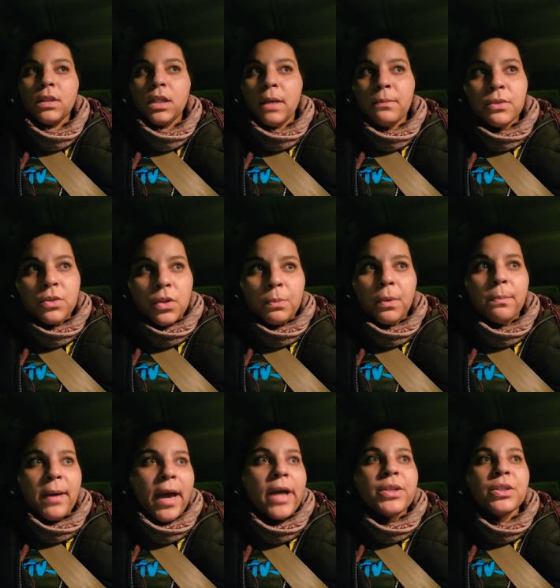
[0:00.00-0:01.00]
I'm super
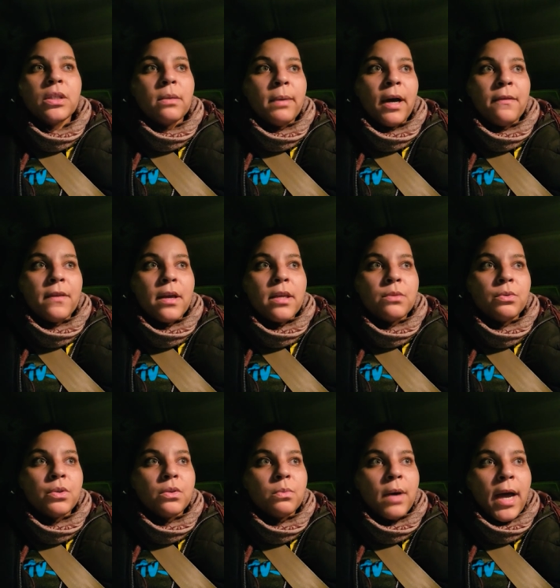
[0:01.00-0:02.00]
passionate about this,
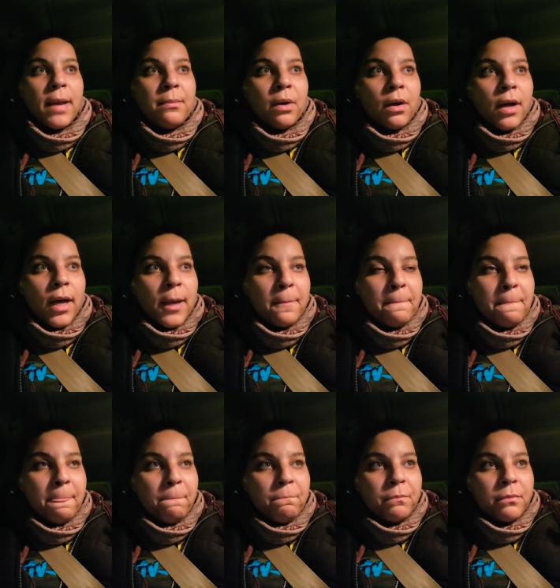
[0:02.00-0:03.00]
which is why I'm, I'm,